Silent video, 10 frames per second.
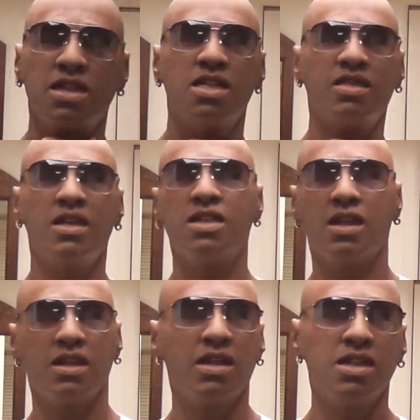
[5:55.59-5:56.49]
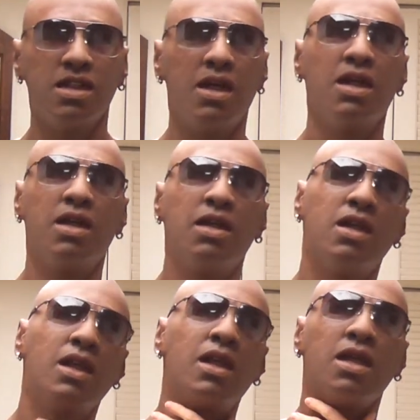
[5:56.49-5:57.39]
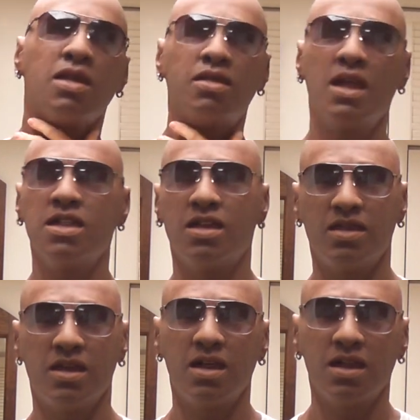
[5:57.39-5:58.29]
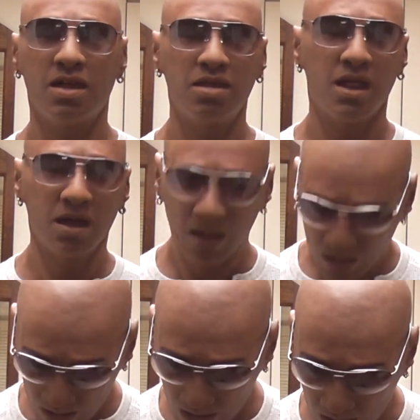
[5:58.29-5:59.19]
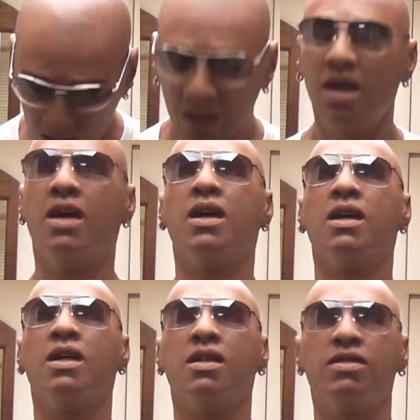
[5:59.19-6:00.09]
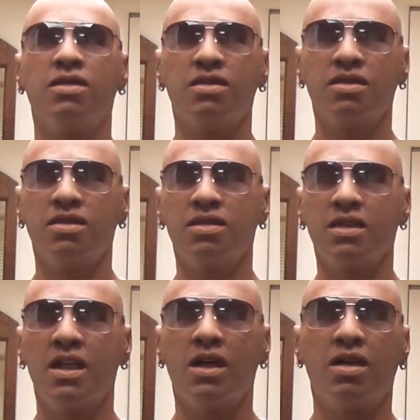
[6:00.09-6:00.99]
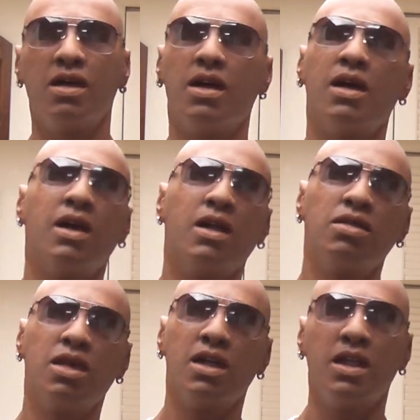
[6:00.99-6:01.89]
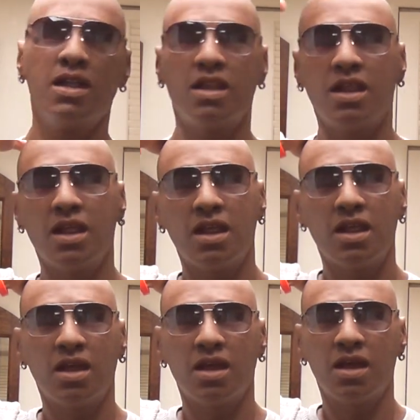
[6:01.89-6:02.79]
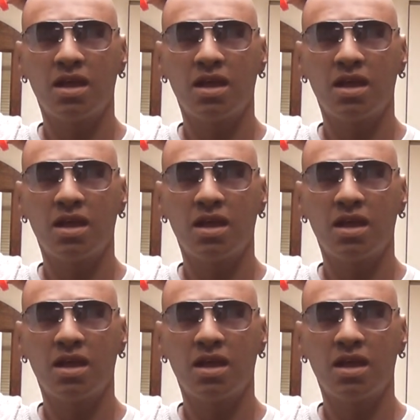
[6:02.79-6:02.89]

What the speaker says: it just feels a little snugger and makes the fit a little better. Now I'll put in the